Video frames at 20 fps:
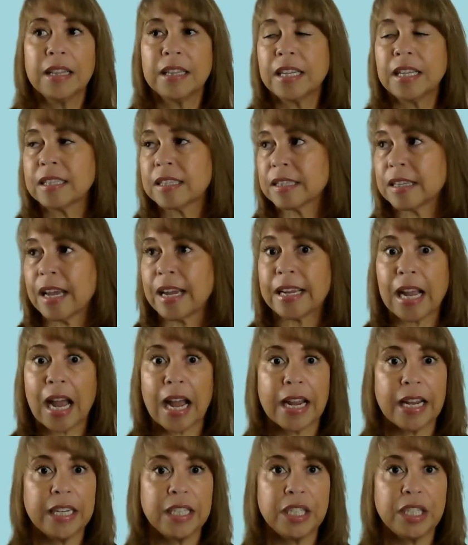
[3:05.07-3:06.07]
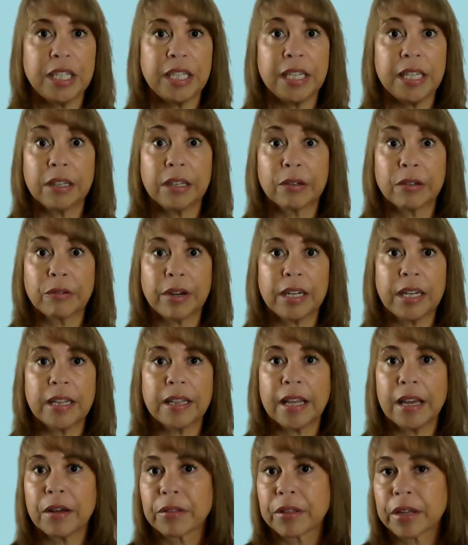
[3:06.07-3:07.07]
Things like IHE,
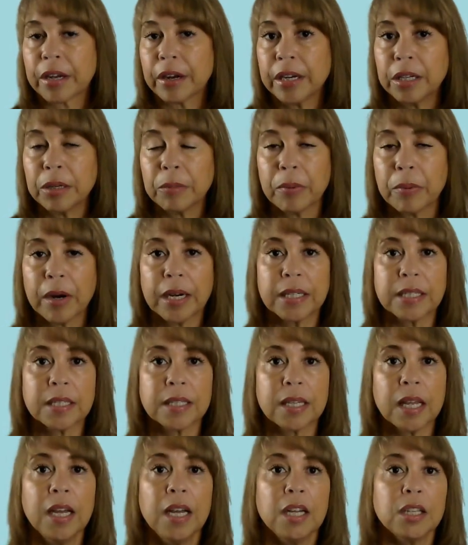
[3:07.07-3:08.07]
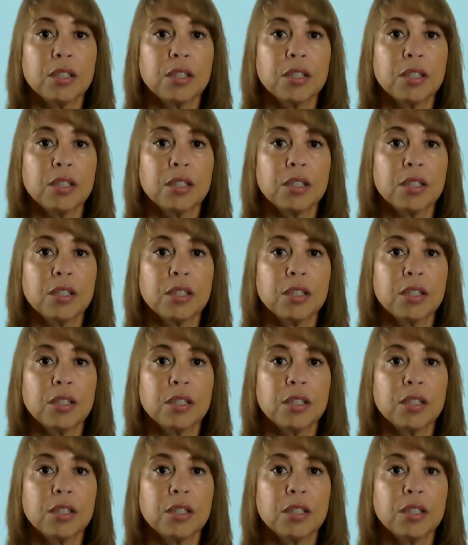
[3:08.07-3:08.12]
integrating the healthcare enterprise.